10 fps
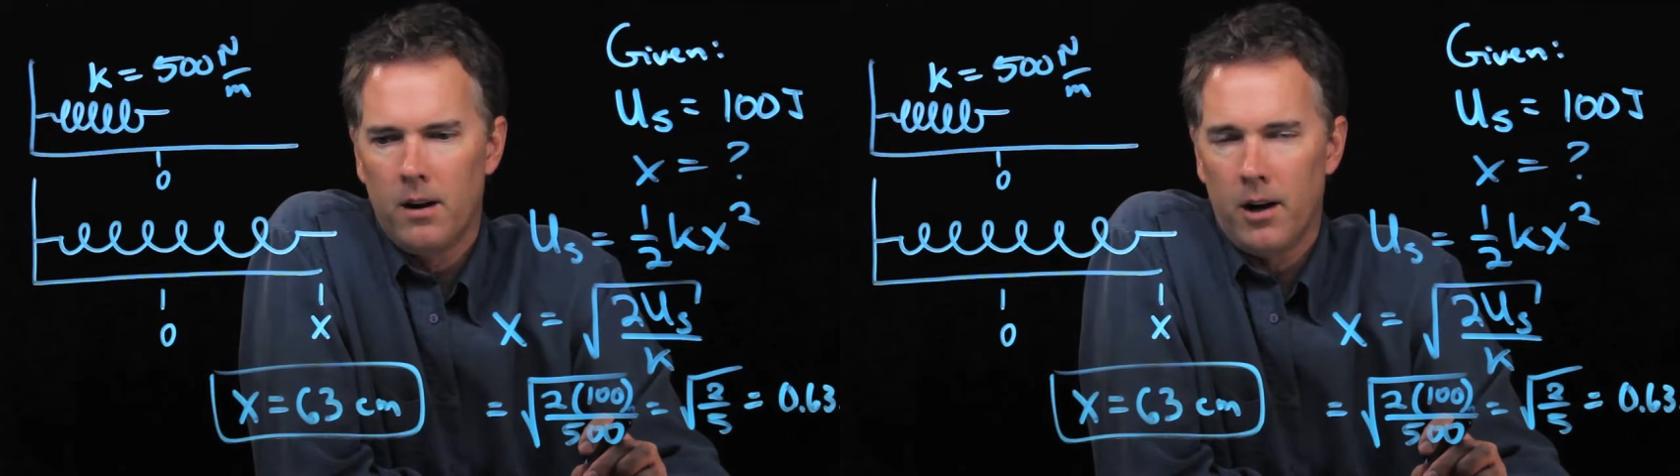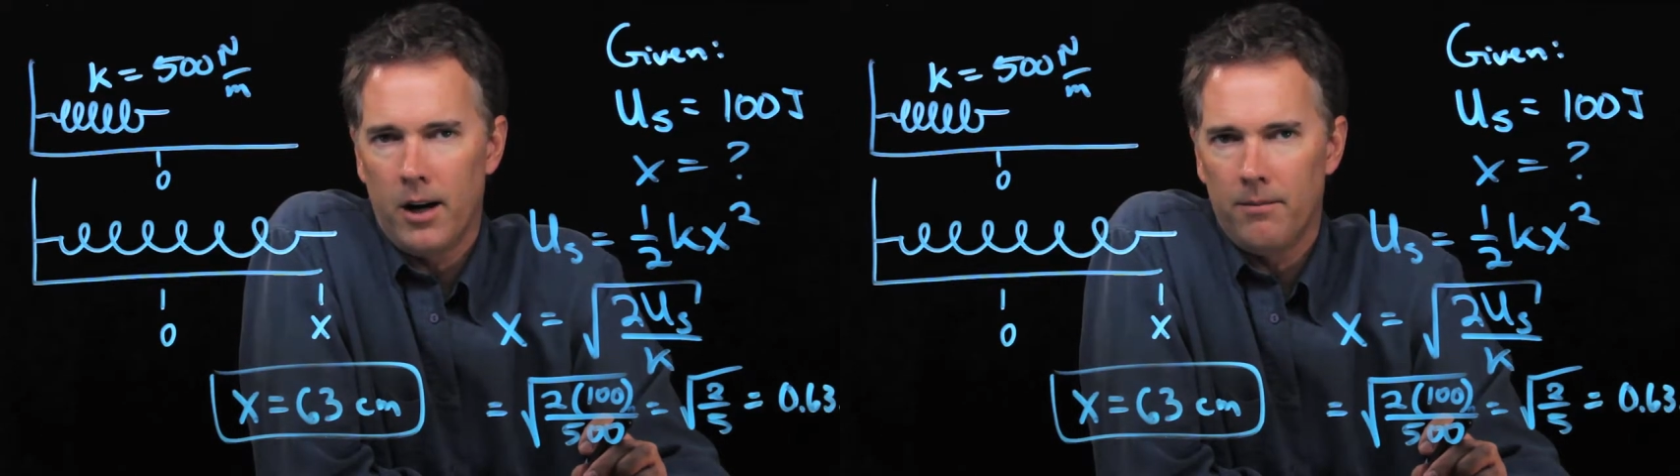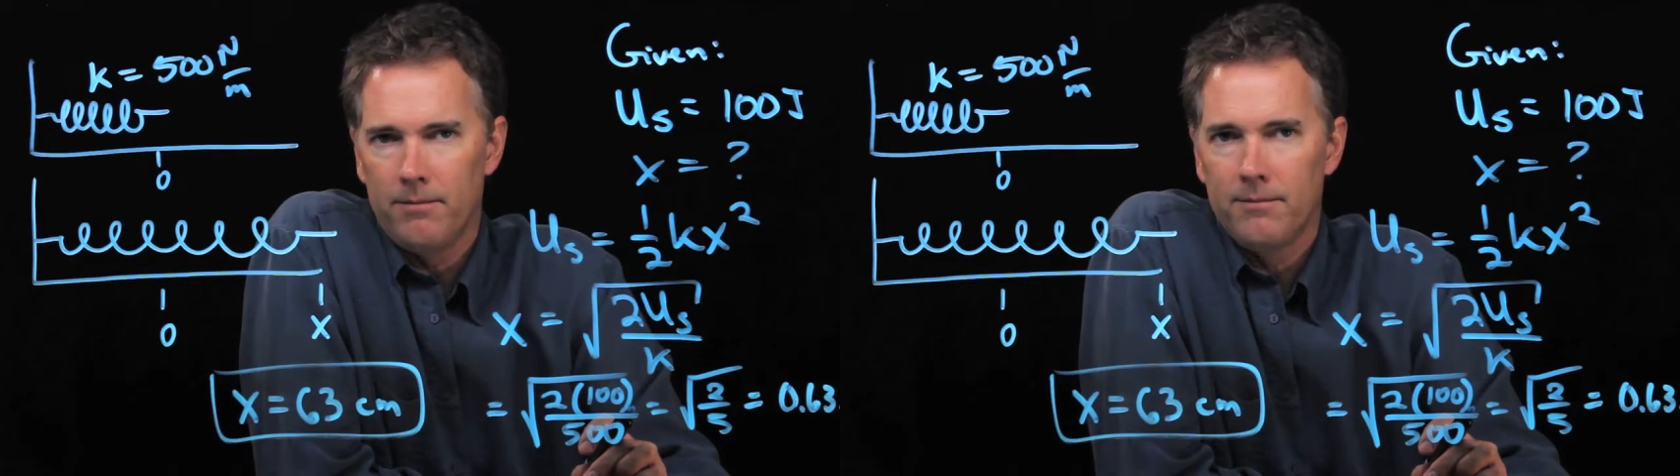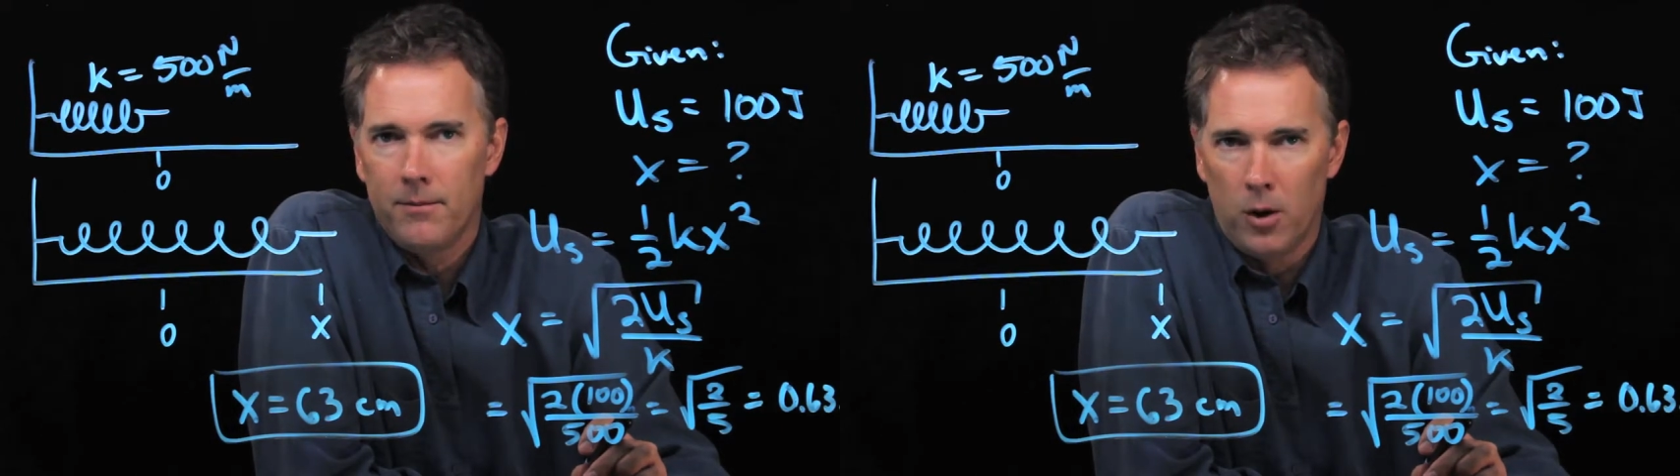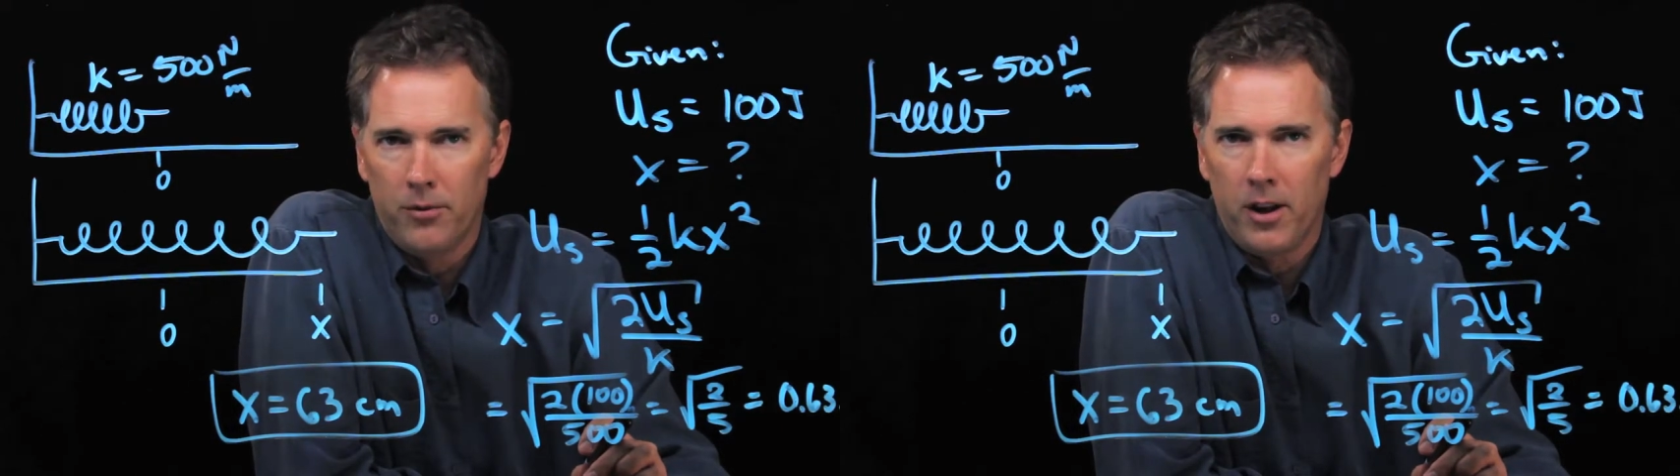All right.
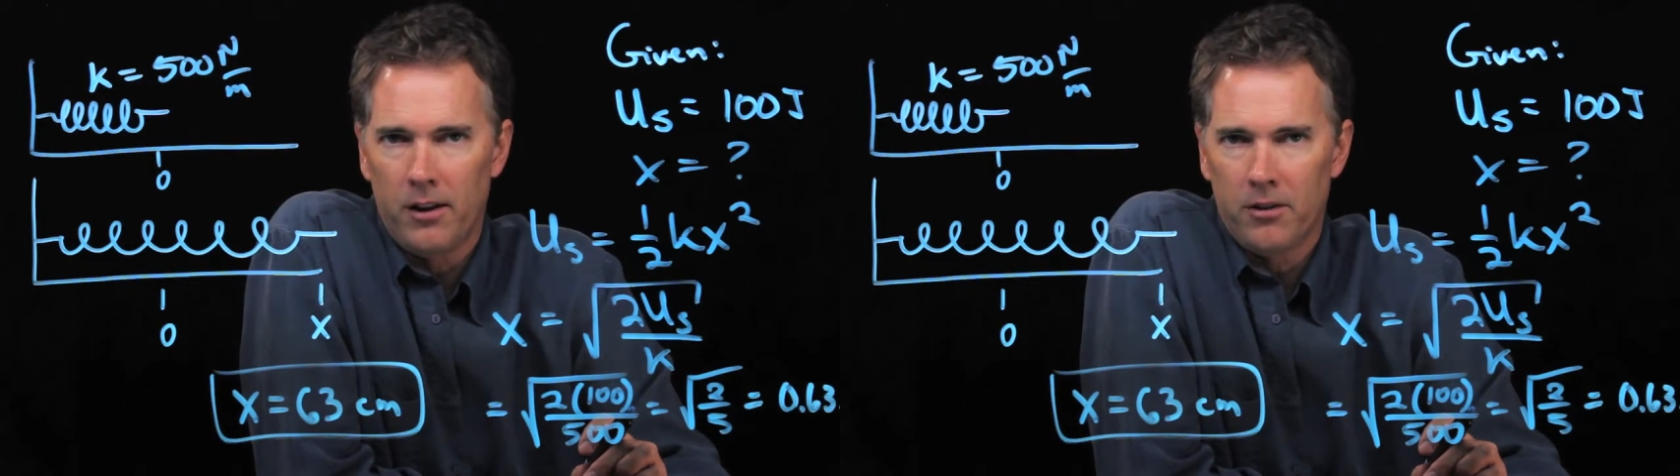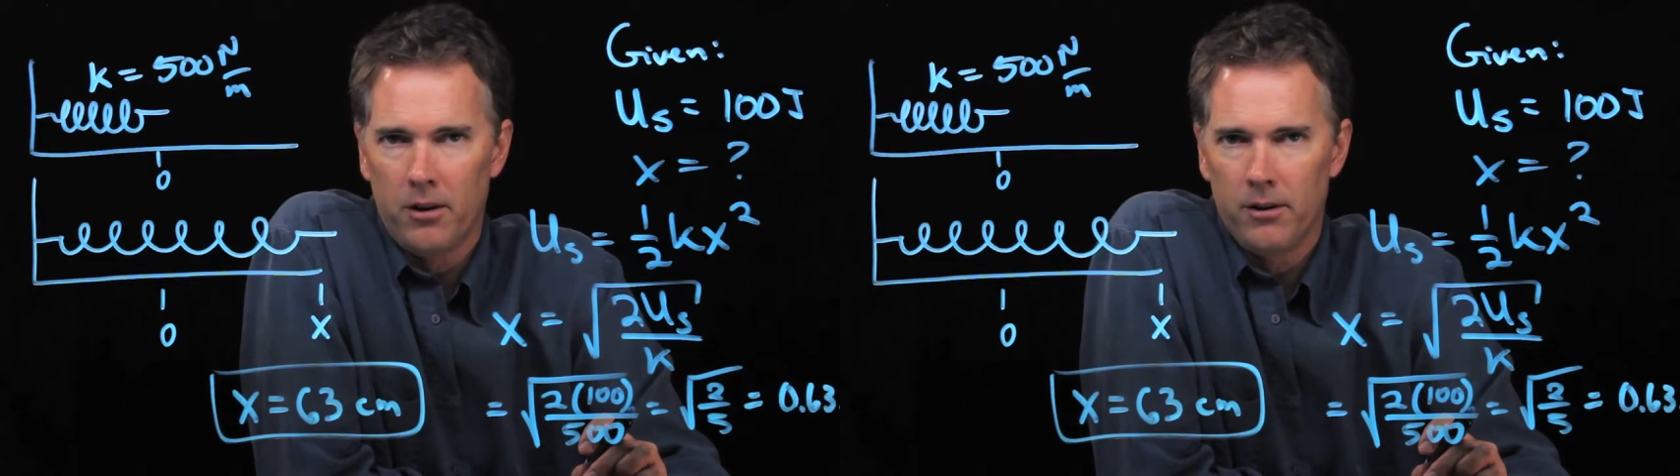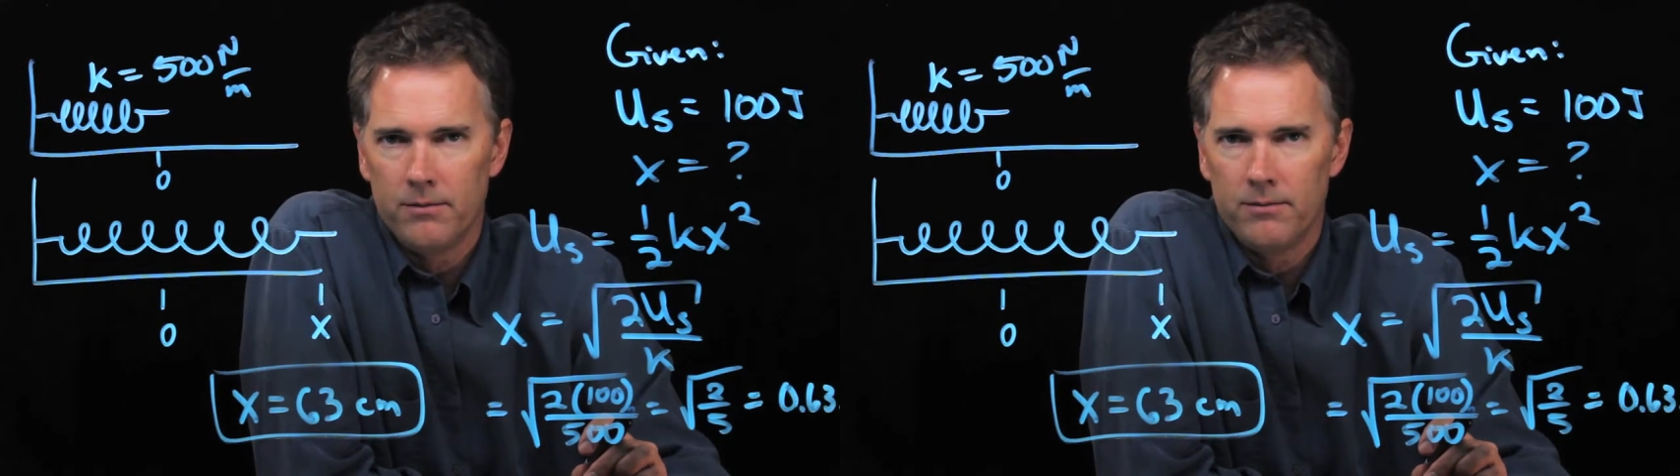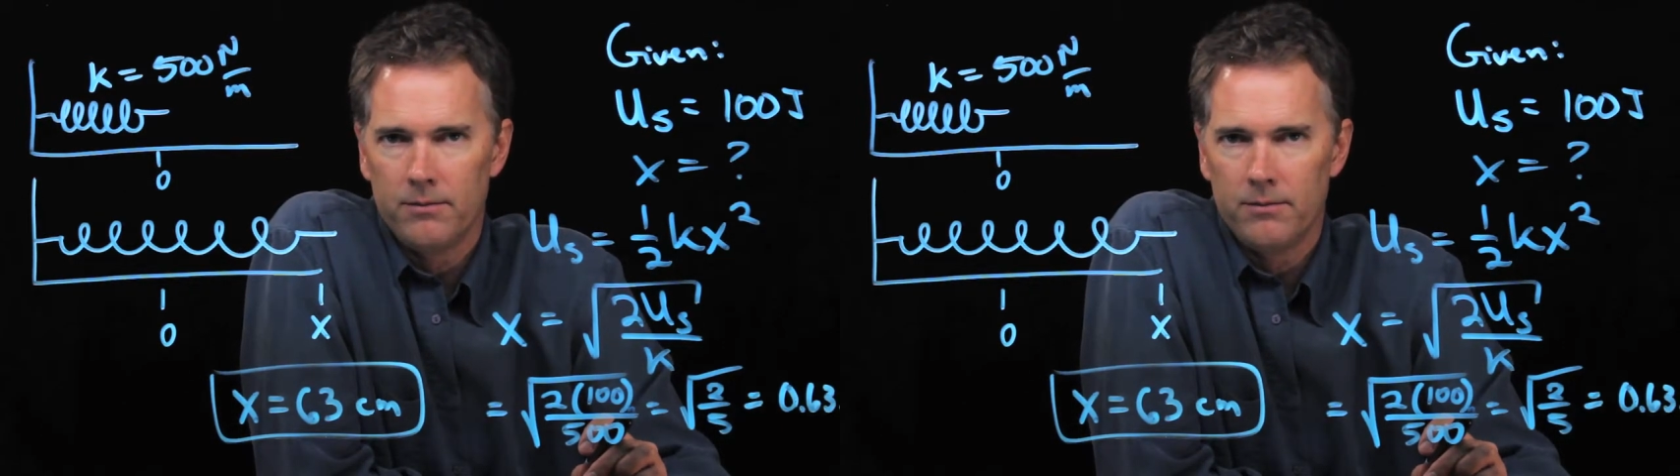Hopefully that's clear.